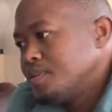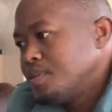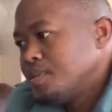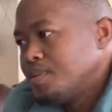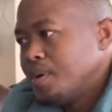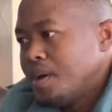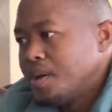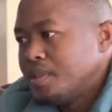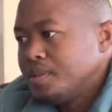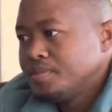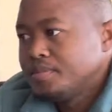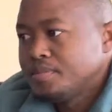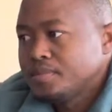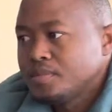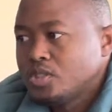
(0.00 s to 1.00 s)
right?
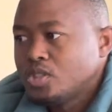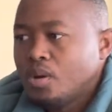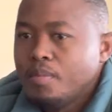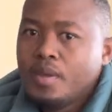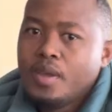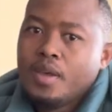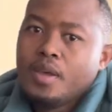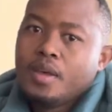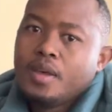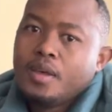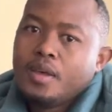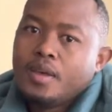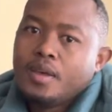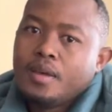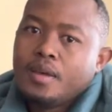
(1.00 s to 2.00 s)
So
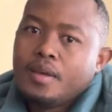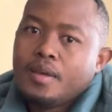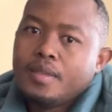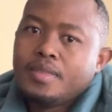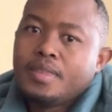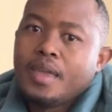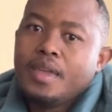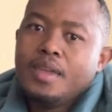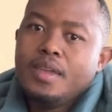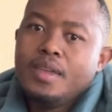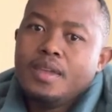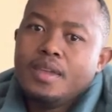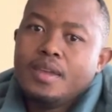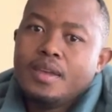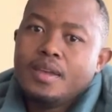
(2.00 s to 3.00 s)

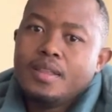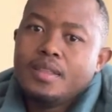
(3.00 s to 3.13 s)
they